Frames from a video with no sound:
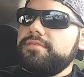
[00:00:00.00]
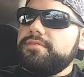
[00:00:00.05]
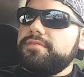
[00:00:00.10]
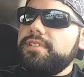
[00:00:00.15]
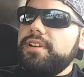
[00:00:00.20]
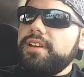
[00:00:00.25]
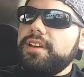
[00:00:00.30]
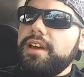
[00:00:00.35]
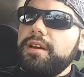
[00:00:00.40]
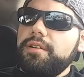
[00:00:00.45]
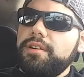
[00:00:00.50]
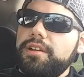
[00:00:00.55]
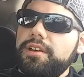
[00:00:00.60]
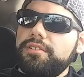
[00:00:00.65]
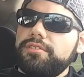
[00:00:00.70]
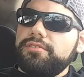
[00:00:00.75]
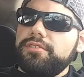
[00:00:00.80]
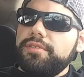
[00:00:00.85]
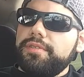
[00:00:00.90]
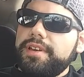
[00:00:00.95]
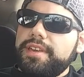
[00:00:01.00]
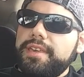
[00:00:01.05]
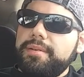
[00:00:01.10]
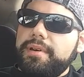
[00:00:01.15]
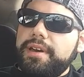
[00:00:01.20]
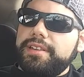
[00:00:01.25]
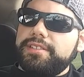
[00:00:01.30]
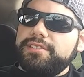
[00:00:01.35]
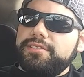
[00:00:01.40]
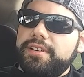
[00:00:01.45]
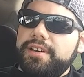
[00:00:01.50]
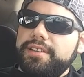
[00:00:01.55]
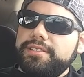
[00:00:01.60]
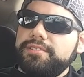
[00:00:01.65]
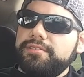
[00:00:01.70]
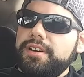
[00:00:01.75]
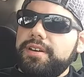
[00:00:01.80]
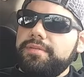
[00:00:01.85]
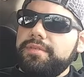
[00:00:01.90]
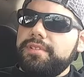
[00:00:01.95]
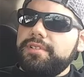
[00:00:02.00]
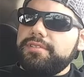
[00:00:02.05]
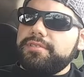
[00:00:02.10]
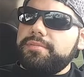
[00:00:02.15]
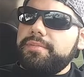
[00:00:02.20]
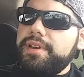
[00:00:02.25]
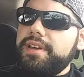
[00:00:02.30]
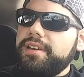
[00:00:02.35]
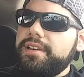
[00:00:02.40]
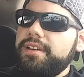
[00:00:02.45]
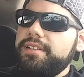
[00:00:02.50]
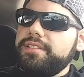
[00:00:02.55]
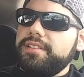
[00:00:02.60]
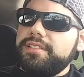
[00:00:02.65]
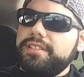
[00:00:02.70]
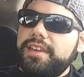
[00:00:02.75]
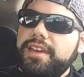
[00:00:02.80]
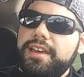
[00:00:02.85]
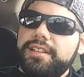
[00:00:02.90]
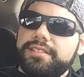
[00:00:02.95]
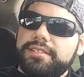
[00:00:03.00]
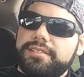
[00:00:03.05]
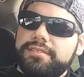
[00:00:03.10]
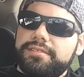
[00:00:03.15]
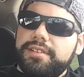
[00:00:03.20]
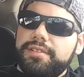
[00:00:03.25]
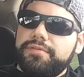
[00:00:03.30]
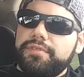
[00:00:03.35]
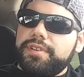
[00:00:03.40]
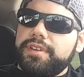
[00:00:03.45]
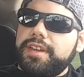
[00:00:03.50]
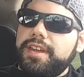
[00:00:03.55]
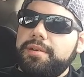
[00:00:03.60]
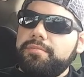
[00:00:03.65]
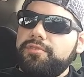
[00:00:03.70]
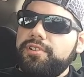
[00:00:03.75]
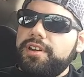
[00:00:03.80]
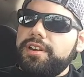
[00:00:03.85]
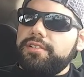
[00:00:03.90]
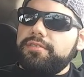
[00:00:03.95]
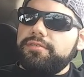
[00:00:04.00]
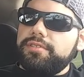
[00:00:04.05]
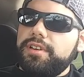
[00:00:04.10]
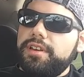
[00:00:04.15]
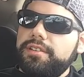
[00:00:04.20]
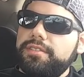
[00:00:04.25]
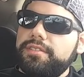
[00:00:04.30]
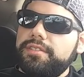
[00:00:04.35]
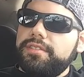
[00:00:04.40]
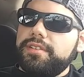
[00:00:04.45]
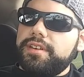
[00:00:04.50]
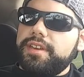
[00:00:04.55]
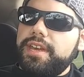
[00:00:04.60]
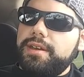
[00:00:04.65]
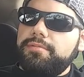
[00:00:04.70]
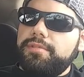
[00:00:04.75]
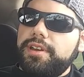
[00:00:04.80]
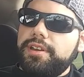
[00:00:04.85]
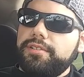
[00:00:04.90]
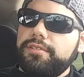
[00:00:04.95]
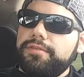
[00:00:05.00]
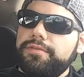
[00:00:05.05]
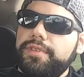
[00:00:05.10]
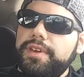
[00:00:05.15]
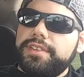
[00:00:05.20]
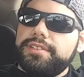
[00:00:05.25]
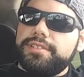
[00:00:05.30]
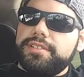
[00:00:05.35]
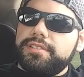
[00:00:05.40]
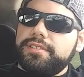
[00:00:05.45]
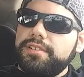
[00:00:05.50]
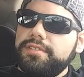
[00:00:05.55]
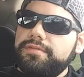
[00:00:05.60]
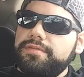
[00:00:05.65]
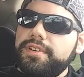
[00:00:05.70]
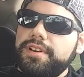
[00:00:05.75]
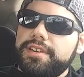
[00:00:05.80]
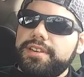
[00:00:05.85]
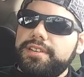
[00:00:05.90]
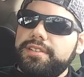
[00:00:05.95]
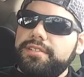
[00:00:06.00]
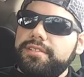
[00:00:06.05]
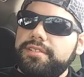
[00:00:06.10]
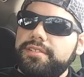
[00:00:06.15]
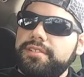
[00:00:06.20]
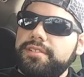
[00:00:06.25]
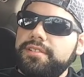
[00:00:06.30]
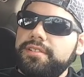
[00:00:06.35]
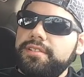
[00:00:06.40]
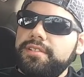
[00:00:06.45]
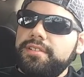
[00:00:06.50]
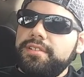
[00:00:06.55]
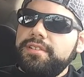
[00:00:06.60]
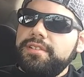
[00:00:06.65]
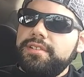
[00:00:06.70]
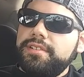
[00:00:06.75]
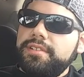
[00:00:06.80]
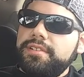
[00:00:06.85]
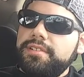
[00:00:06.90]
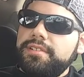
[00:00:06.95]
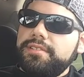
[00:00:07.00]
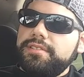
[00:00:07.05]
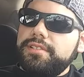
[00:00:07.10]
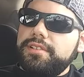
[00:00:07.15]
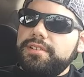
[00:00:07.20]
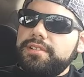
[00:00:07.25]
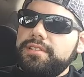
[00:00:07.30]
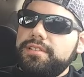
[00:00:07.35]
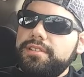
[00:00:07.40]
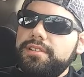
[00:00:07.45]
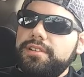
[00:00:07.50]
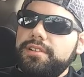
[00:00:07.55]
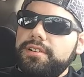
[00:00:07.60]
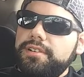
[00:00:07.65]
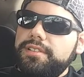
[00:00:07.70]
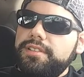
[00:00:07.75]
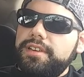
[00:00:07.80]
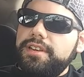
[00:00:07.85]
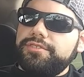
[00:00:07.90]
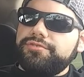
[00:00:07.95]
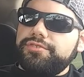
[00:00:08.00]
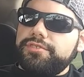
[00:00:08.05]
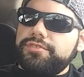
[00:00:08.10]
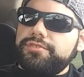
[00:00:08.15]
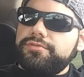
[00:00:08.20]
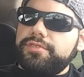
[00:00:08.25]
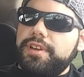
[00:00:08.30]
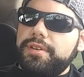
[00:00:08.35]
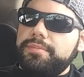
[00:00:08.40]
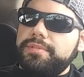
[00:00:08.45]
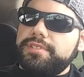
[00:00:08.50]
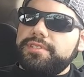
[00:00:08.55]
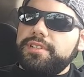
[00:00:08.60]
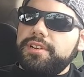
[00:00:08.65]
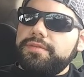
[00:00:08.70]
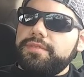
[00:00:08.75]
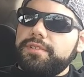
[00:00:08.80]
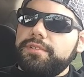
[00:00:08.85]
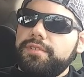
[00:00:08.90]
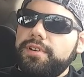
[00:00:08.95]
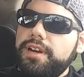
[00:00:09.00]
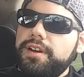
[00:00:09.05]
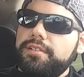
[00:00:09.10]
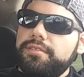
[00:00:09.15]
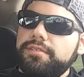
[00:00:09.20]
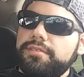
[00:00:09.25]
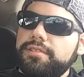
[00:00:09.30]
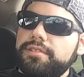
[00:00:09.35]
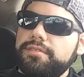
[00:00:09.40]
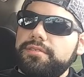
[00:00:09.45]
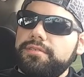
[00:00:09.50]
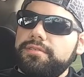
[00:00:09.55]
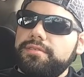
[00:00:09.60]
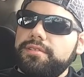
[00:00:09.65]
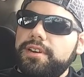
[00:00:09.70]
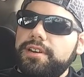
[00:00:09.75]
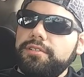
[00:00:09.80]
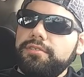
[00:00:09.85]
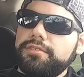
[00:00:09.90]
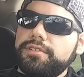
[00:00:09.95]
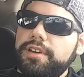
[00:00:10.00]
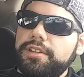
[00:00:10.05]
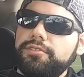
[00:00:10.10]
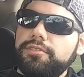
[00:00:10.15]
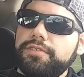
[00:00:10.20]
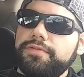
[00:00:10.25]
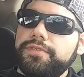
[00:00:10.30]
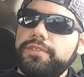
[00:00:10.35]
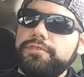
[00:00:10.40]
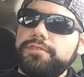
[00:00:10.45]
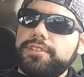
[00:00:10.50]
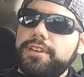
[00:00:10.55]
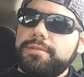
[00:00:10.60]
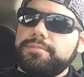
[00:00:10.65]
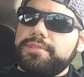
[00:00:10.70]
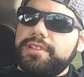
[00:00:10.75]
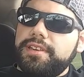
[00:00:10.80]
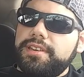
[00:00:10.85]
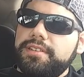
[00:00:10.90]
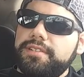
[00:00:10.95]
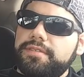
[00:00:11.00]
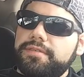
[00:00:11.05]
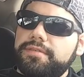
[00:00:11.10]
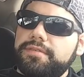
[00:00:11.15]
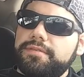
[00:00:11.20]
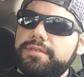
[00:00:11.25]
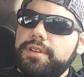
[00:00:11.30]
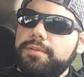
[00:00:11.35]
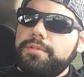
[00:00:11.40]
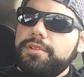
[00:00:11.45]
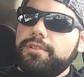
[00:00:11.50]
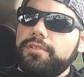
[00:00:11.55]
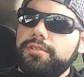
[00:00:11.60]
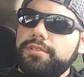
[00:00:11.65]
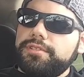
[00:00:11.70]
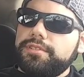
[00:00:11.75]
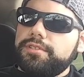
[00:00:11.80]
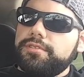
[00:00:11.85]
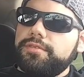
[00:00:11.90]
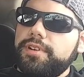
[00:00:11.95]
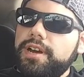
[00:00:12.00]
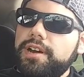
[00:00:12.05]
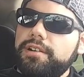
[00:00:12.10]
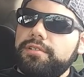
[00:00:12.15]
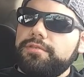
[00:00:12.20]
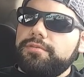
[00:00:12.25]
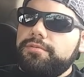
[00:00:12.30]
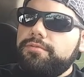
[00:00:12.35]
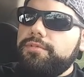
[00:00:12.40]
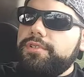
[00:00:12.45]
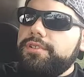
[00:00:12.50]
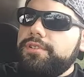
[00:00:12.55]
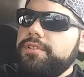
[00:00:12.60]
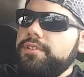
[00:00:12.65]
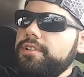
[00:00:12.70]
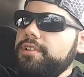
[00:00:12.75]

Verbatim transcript: Did I? I don't know if I came. I still, I still haven't looked back. I think they had the different camera angle. The the camera angle facing the fucking the, the the entrance ramp instead of the crowd. I know I know a few times they they recorded the crowd when